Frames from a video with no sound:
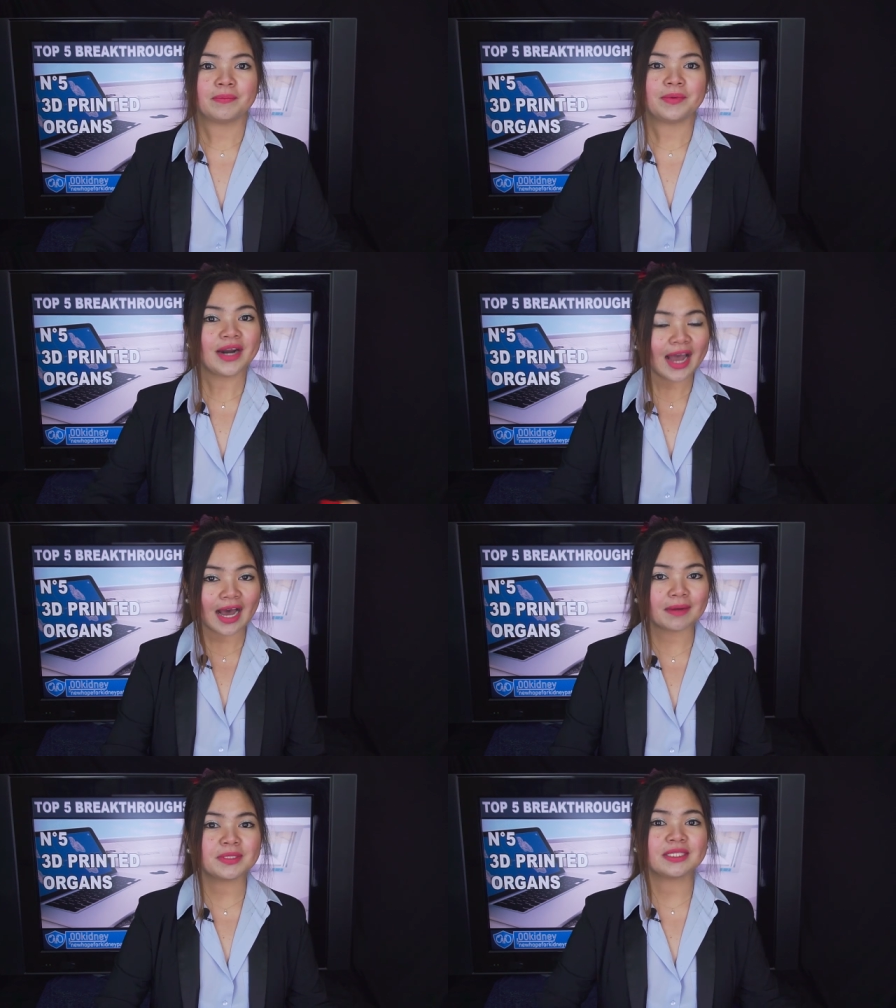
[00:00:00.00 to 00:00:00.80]

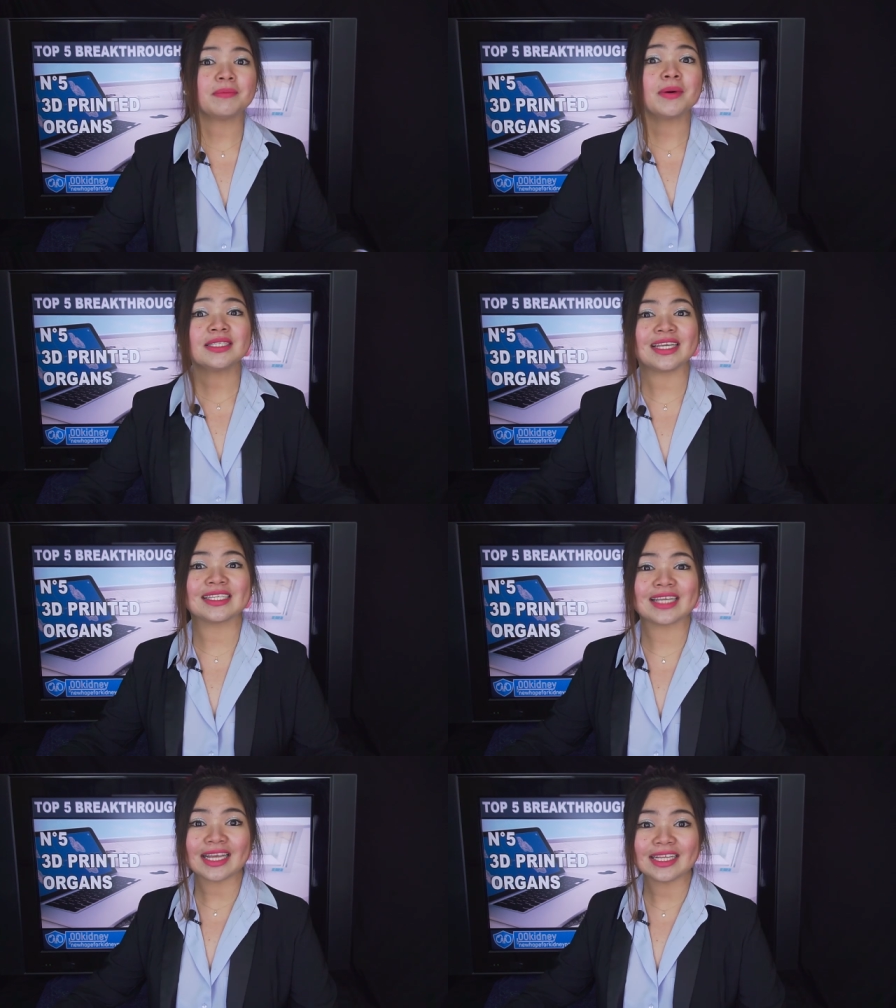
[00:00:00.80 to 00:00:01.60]
Perhaps the most
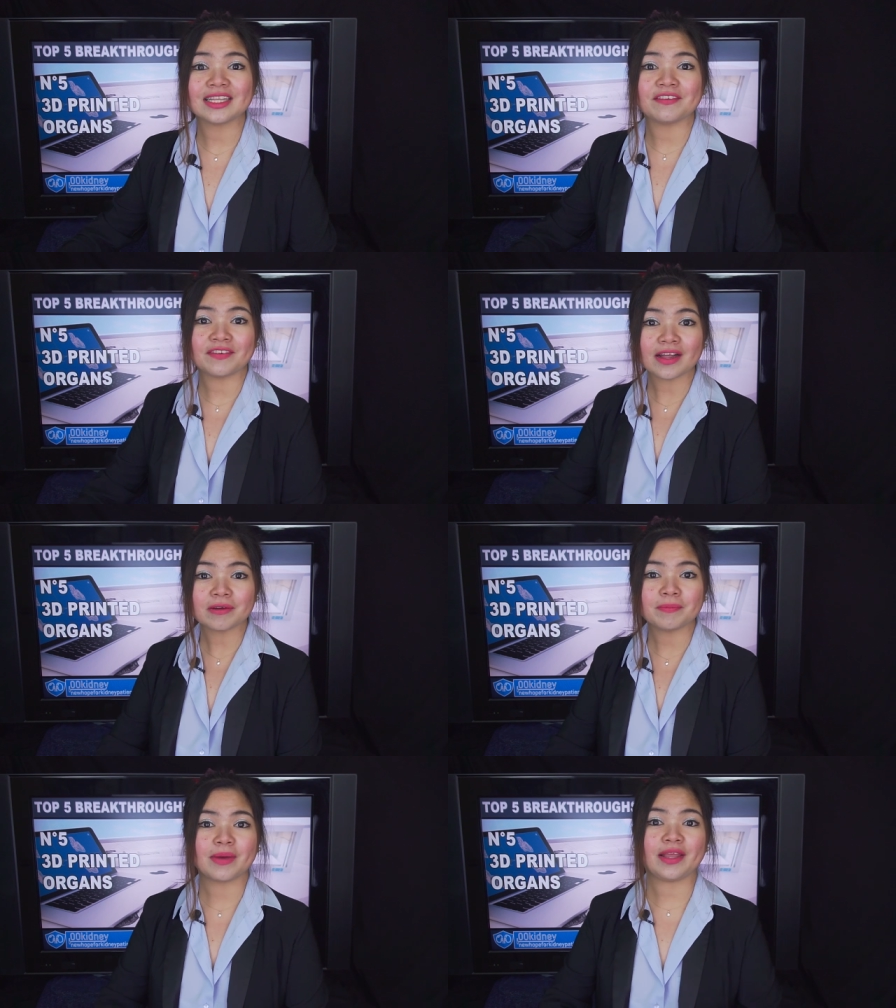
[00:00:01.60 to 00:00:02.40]
exciting
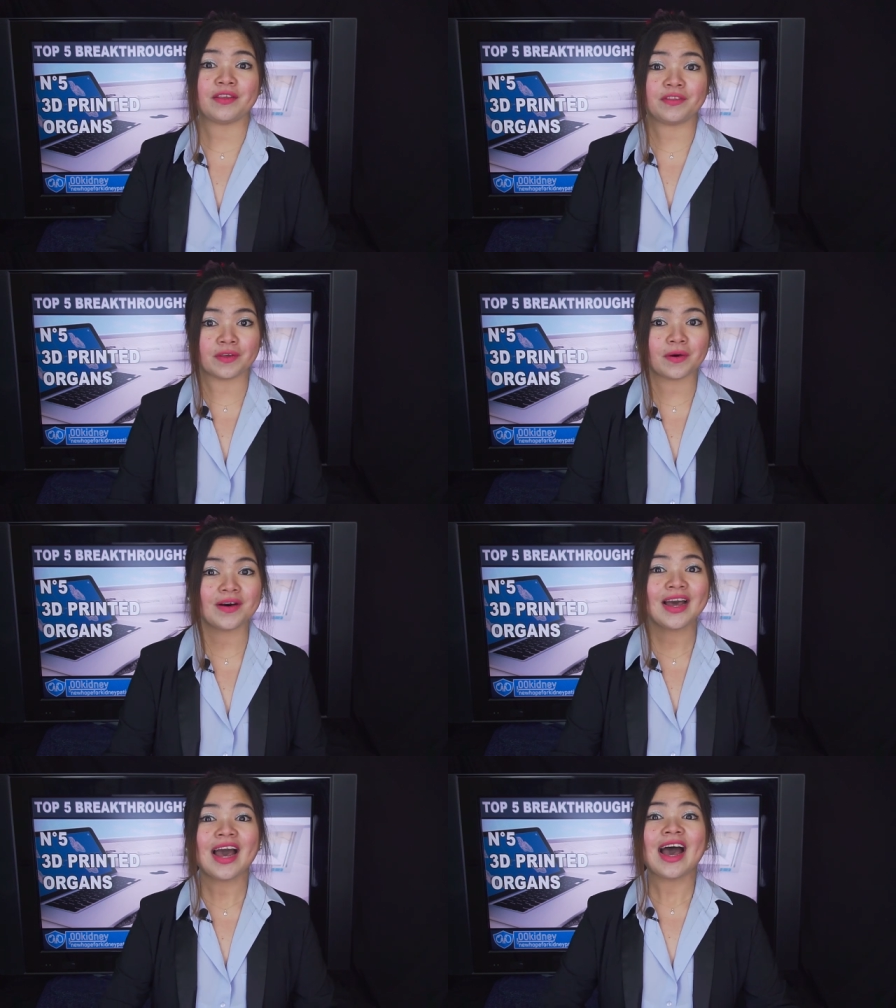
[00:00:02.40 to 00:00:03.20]
development, though,